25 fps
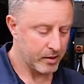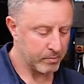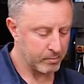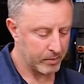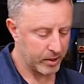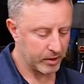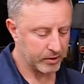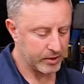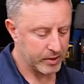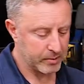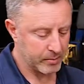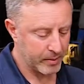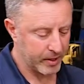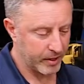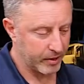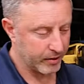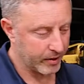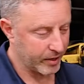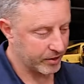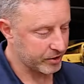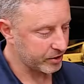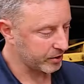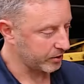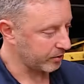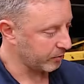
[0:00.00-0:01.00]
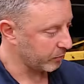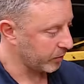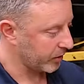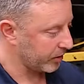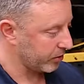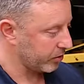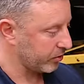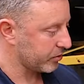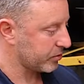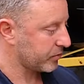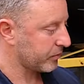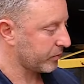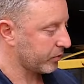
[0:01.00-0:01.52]
Multimeter actually we
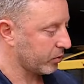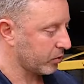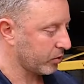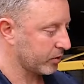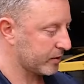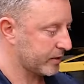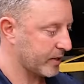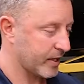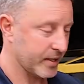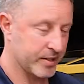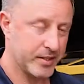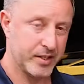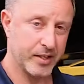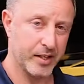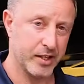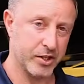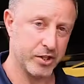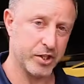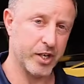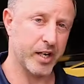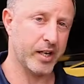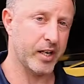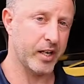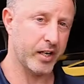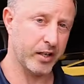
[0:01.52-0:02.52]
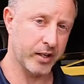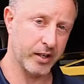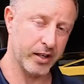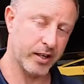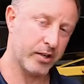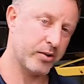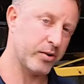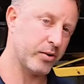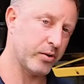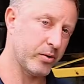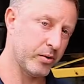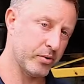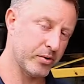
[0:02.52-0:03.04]
use for testing and checking
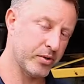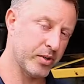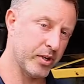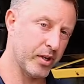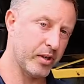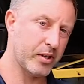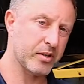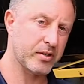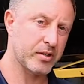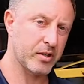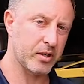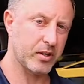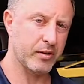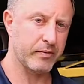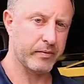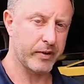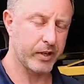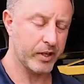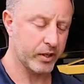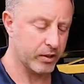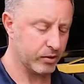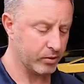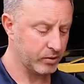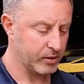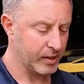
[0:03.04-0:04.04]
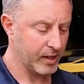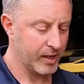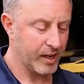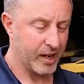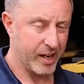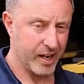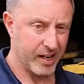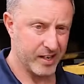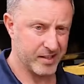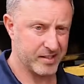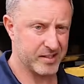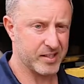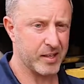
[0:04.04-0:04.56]
electrical circuits on a vehicle
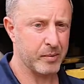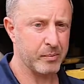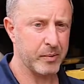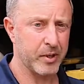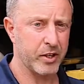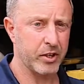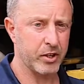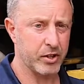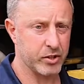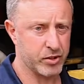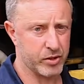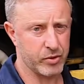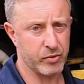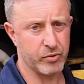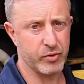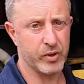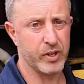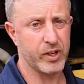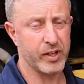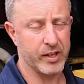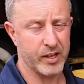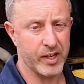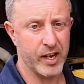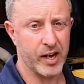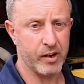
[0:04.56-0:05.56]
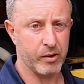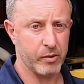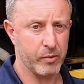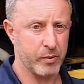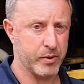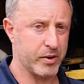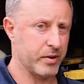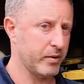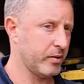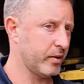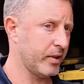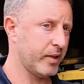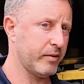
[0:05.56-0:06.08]
and it's something you should really carry
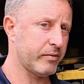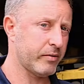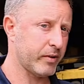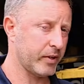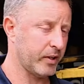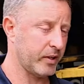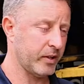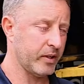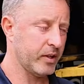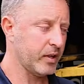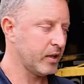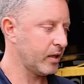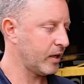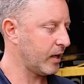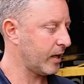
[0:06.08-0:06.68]
with you on every,